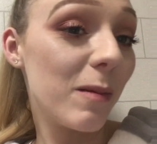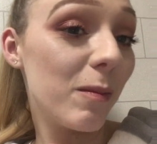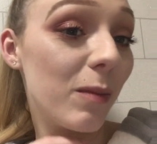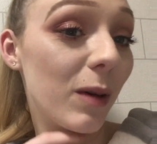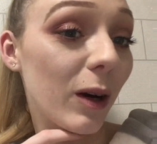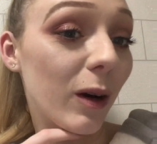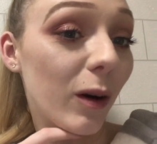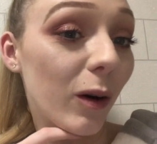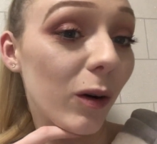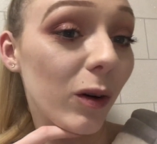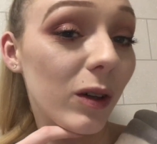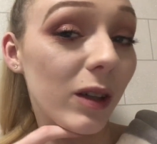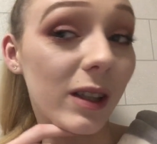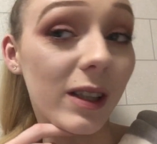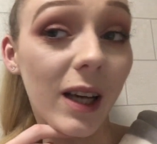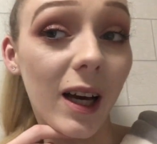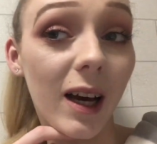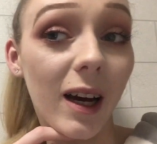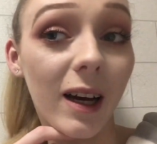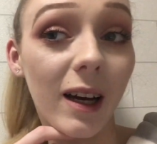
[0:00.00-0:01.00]

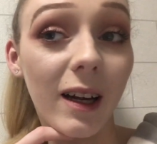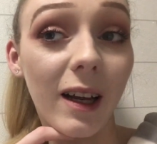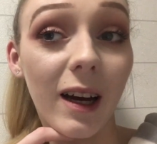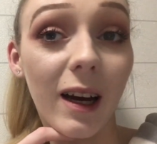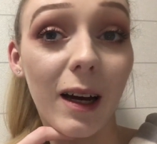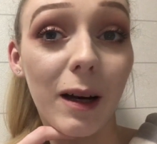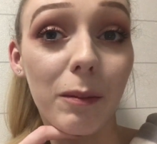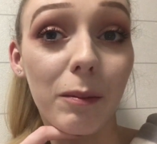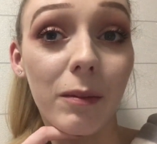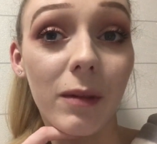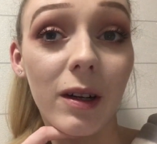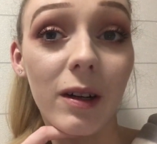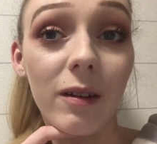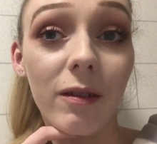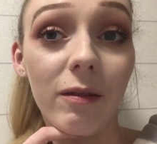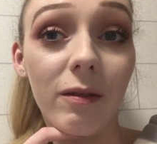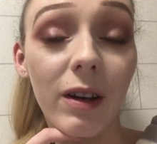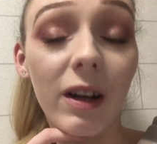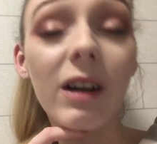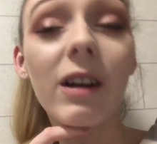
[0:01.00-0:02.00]
because I am
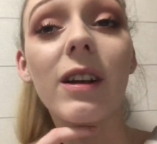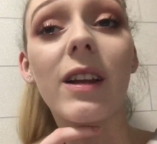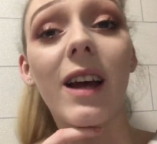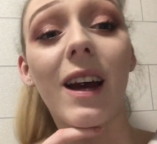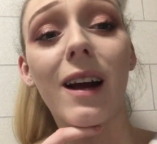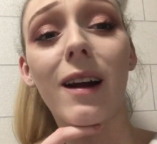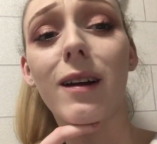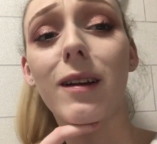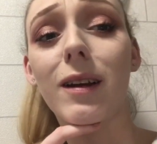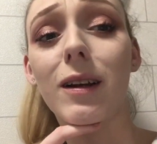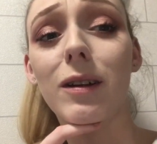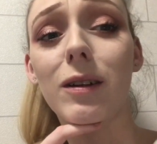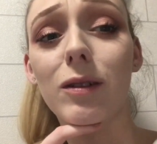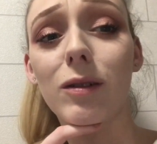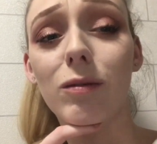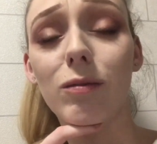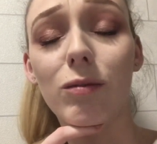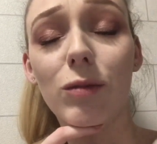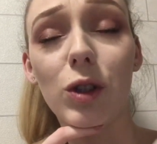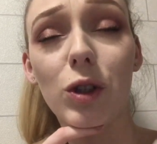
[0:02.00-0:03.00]
very tired
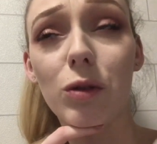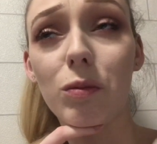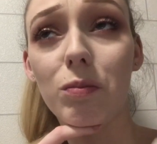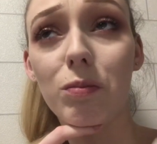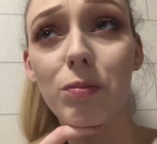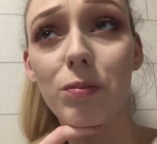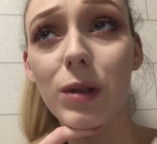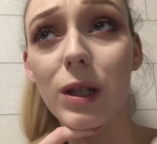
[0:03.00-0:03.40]
and just